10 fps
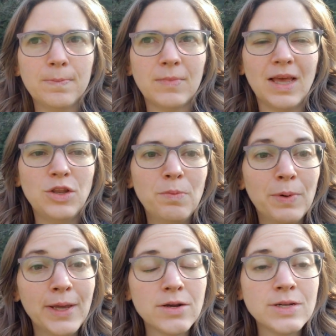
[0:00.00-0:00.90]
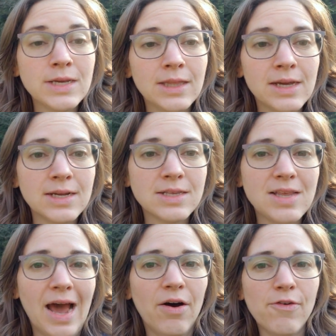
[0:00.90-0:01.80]
and you bring your seedlings
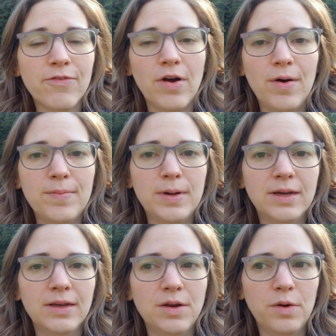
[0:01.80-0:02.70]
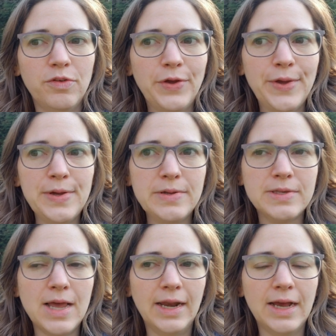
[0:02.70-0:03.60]
out from, you know, if you
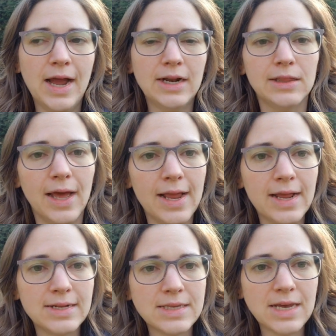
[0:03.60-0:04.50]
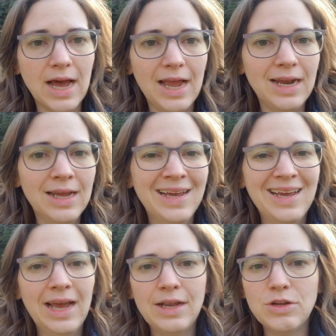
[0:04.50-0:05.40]
use any kind of light inside
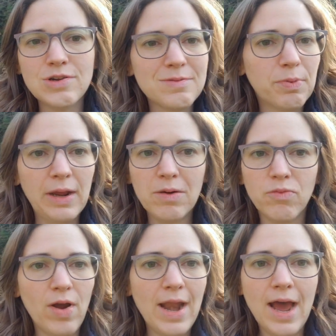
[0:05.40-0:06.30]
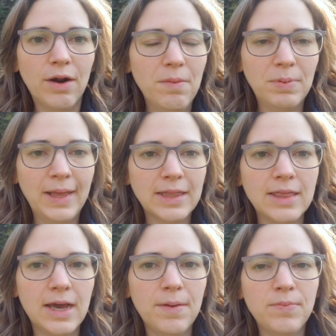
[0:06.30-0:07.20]
and you just bring them right out and plant
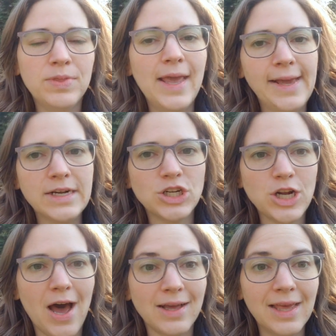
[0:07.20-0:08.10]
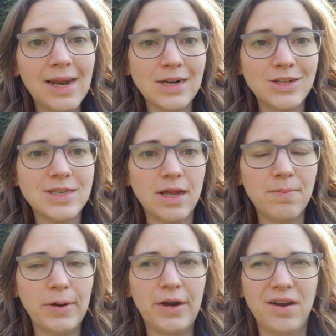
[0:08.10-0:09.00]
them, they can shock. They can actually
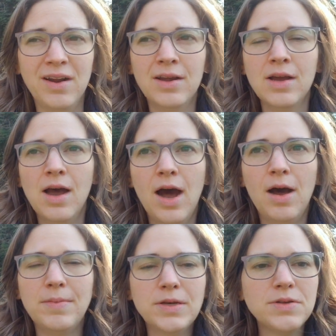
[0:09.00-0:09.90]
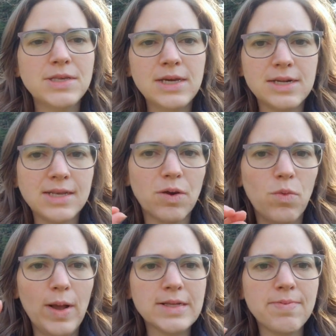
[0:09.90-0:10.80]
sunburn. And you'll see it. It's like
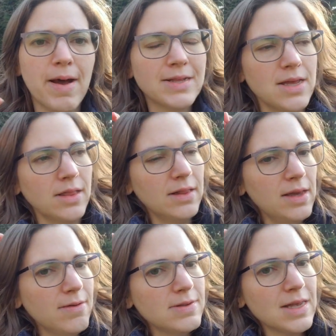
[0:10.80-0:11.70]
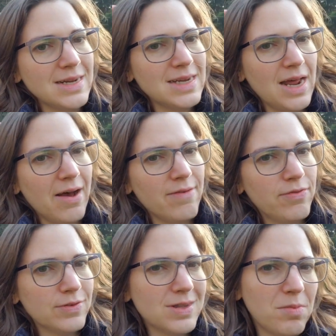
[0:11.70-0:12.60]
white spots on the leaves. I did have
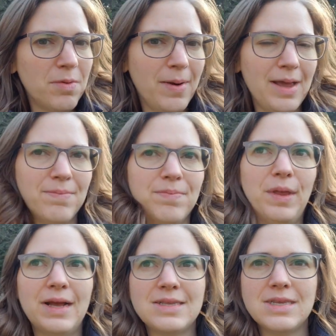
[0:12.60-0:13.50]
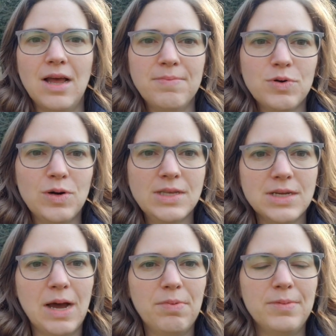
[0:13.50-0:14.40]
some of my plants up towards the
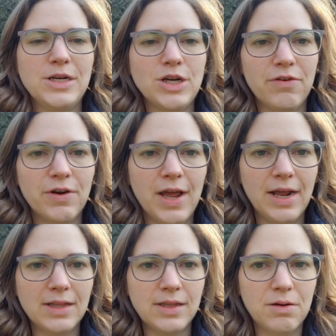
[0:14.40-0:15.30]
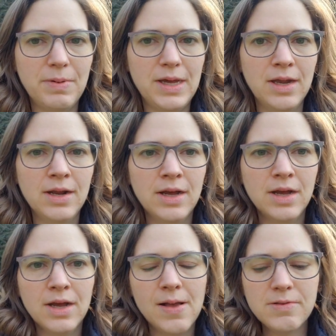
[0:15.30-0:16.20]
top of my shelf are getting a little bit
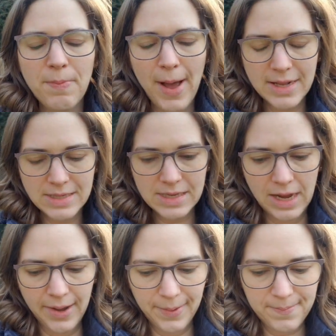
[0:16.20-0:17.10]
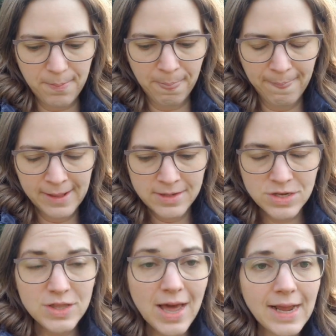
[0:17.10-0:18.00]
of spots.
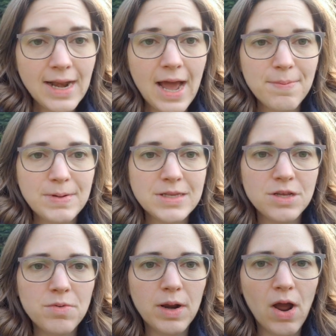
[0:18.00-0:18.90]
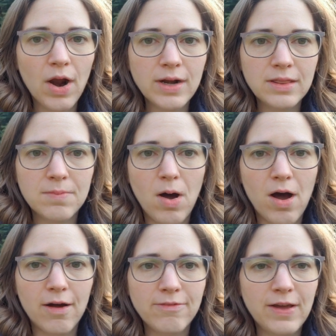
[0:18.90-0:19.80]
So that can happen. So you want to harden them
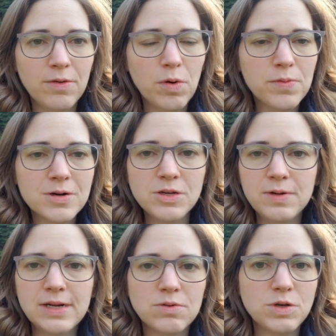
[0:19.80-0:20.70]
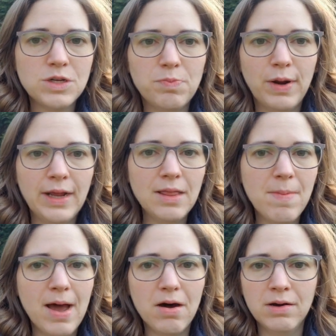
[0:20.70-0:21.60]
off. And what we're doing is we're just bringing them
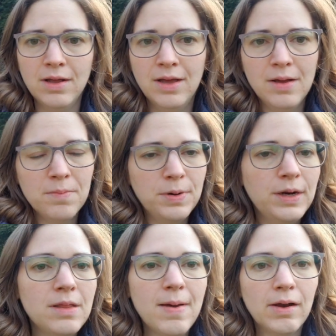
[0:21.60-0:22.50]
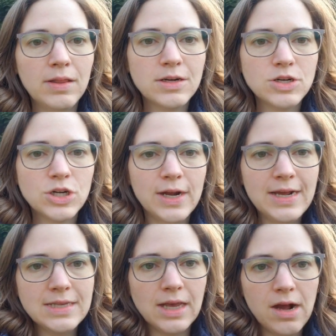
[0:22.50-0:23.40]
out, putting them out on their
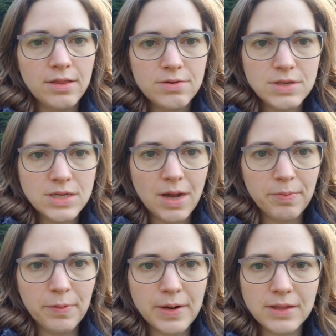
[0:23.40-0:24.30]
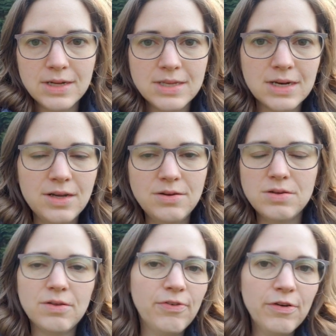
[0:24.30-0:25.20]
trays, like on those Tupperware lids that I
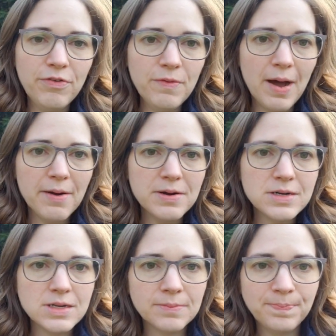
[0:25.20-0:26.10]
used for a few hours,